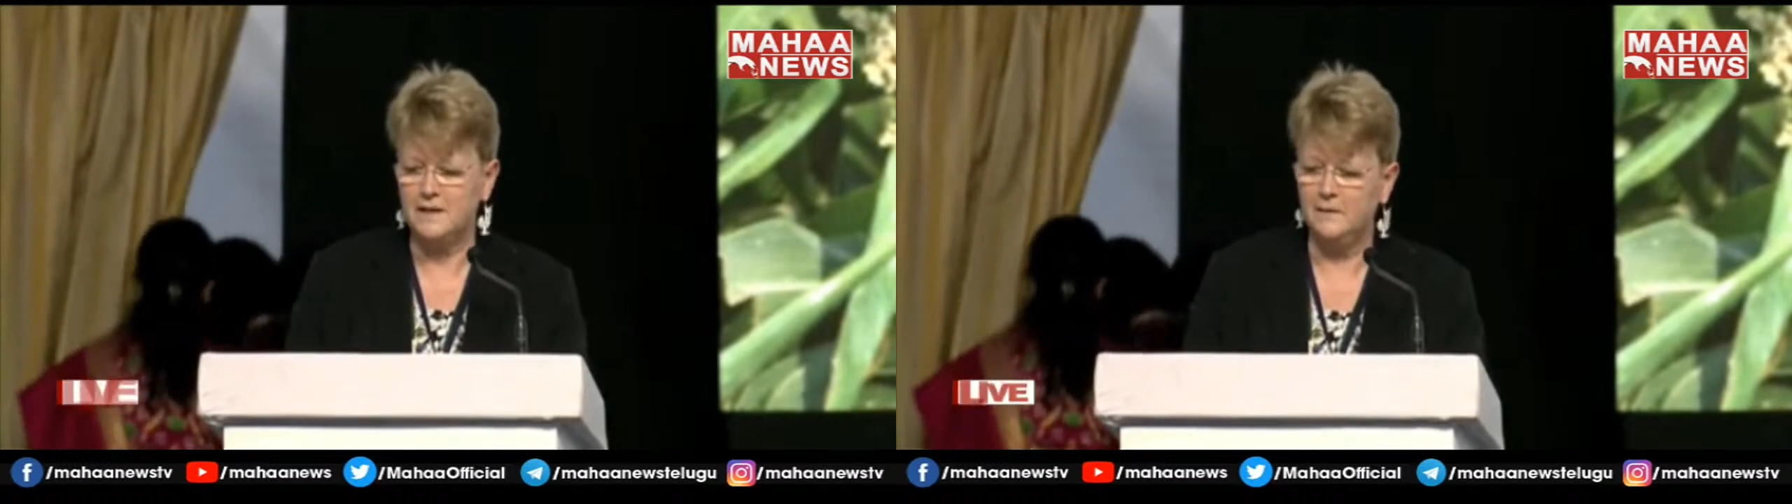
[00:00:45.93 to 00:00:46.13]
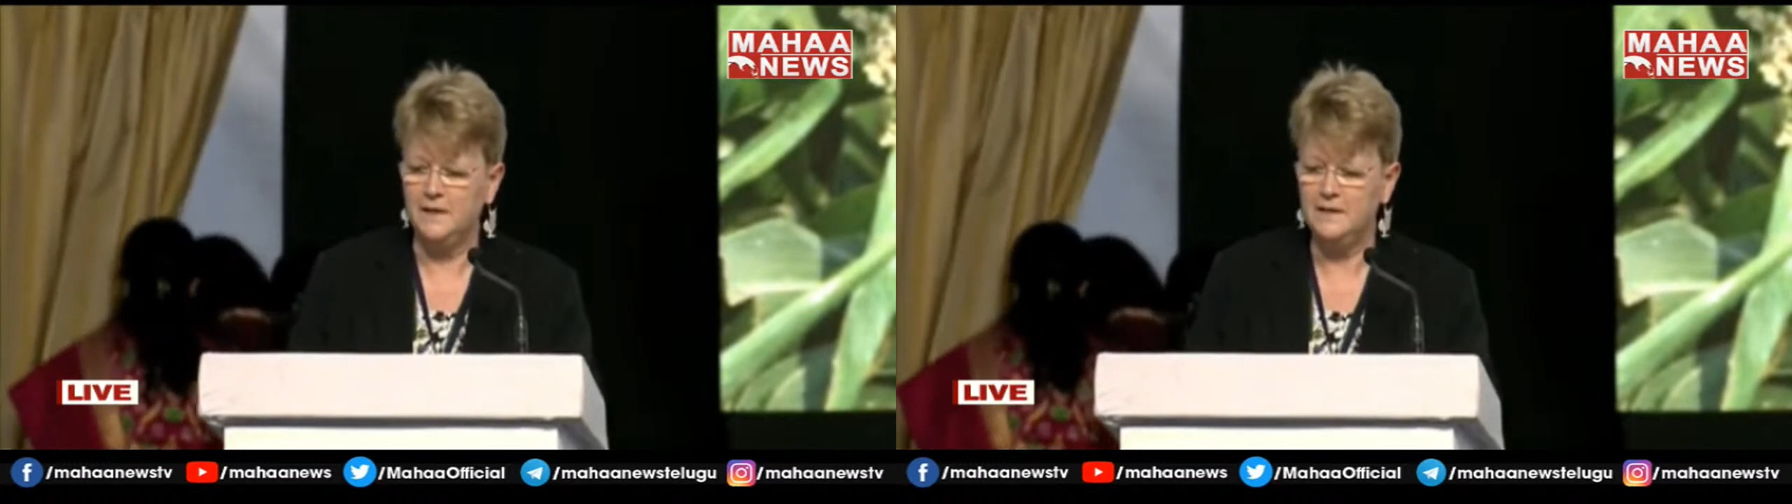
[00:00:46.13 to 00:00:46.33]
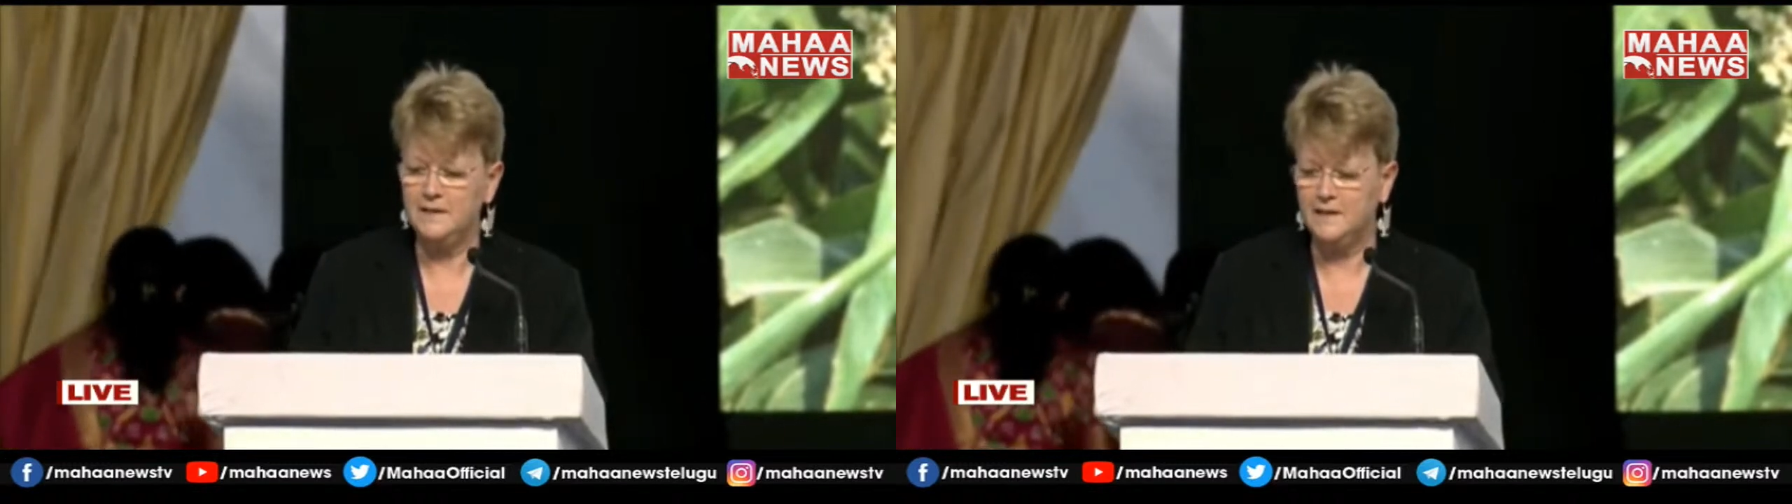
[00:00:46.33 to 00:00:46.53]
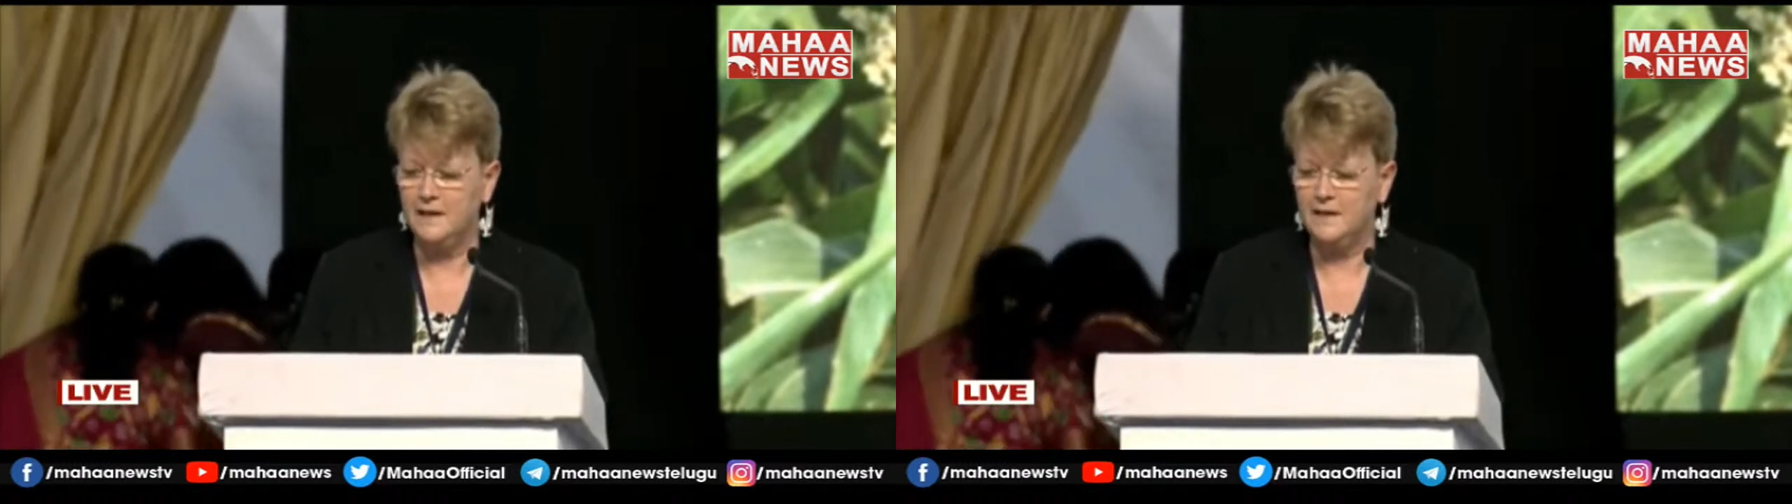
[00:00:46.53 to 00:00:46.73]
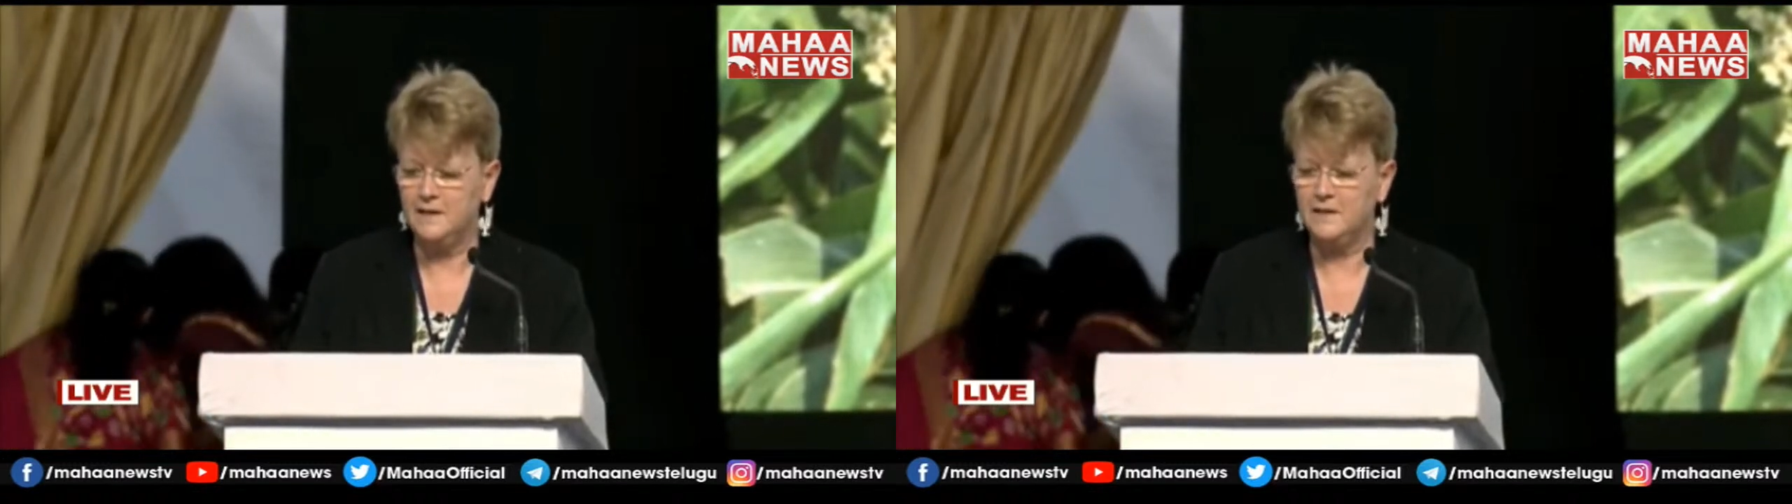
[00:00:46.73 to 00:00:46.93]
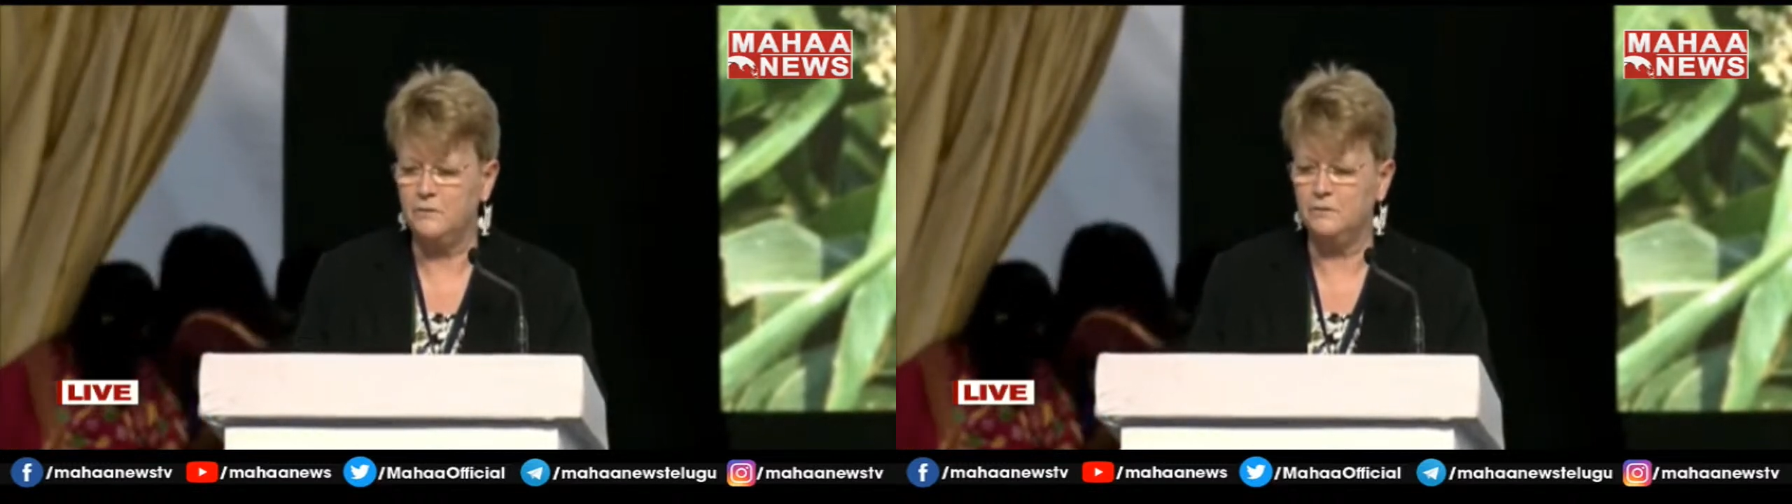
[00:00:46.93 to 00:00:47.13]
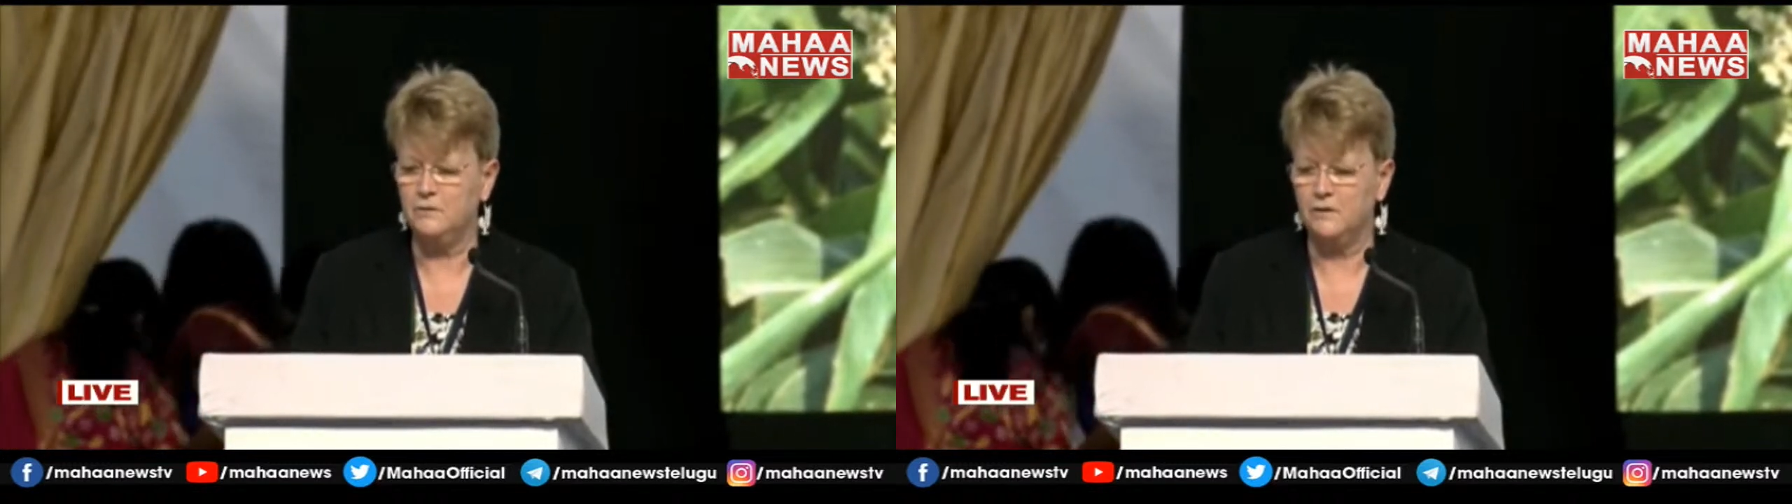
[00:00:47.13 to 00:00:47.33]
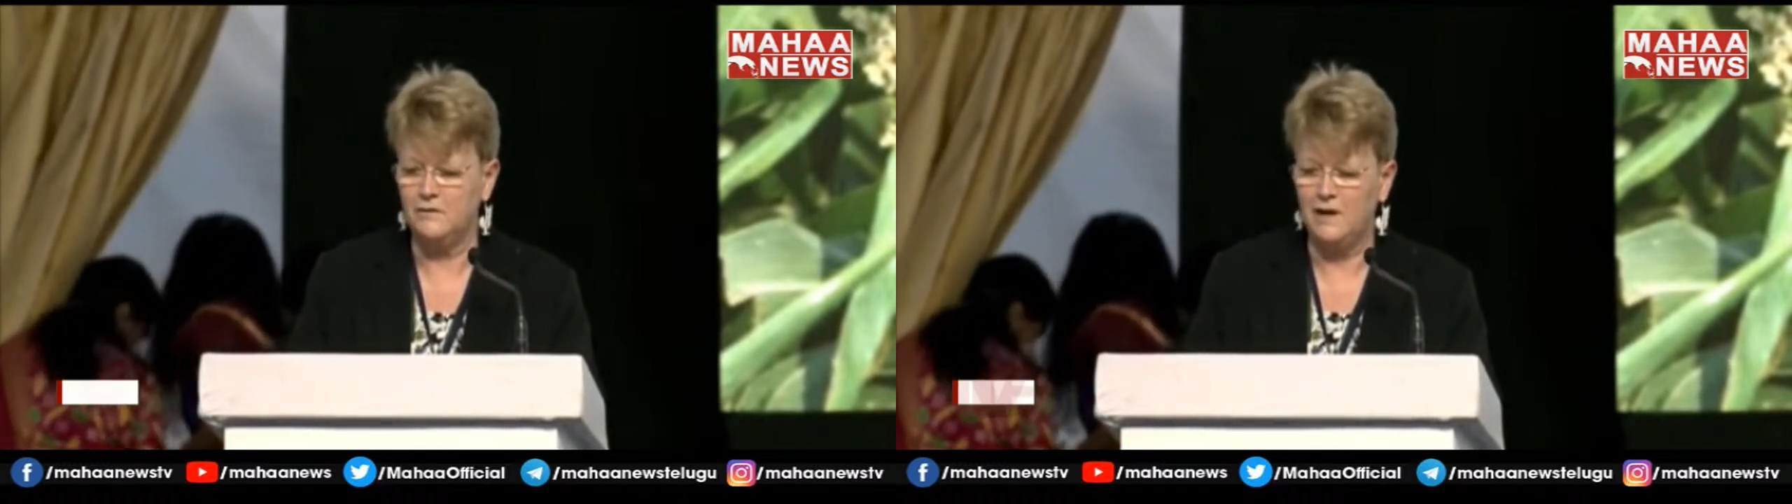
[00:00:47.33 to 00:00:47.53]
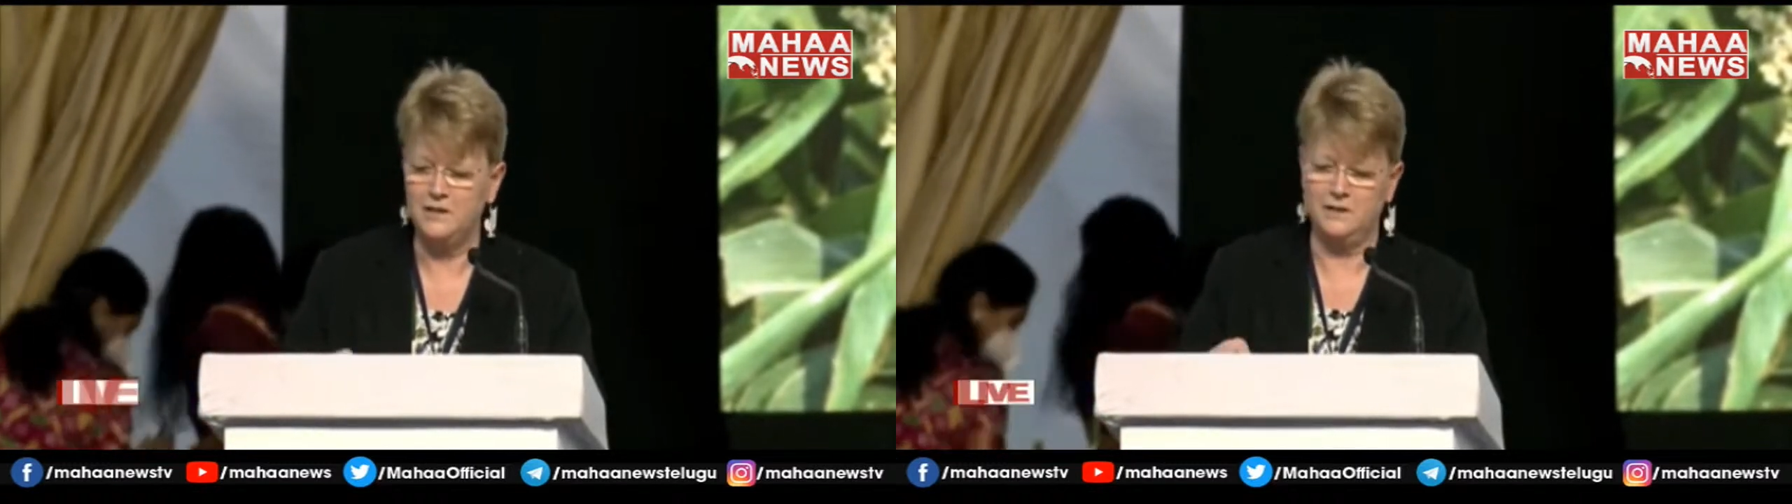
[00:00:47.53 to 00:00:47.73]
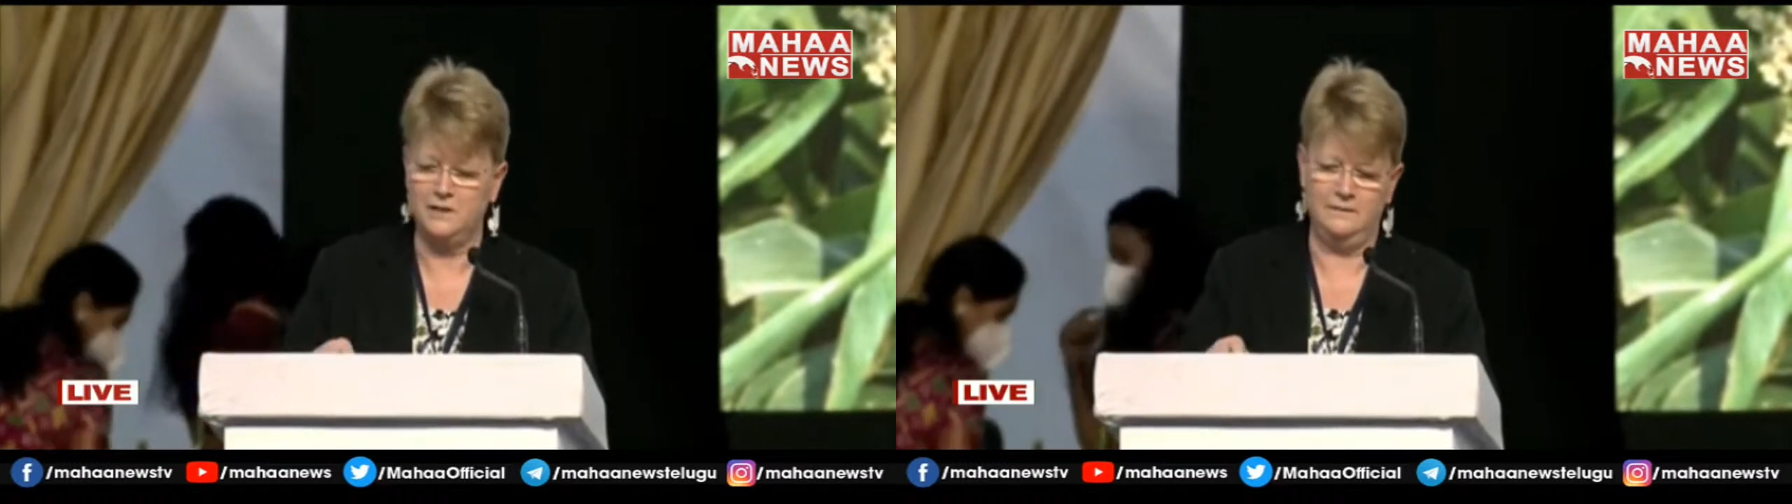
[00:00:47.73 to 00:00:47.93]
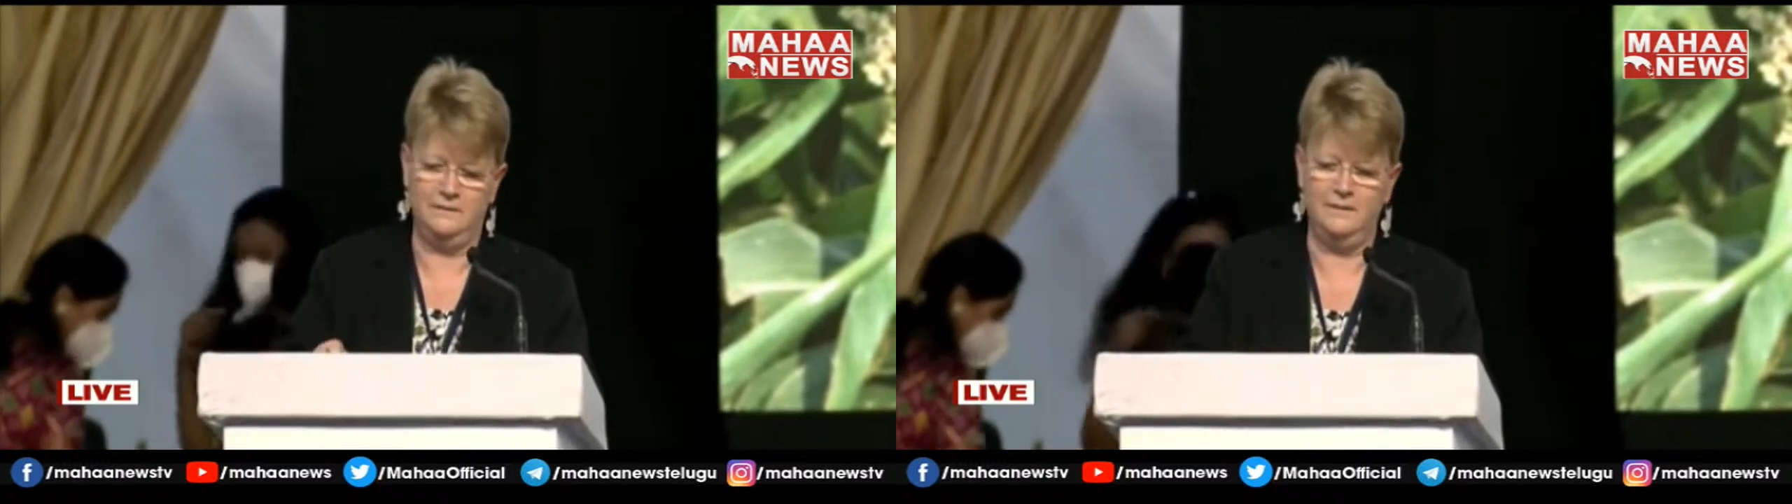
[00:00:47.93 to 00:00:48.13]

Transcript: Tamilisai Soundararajan,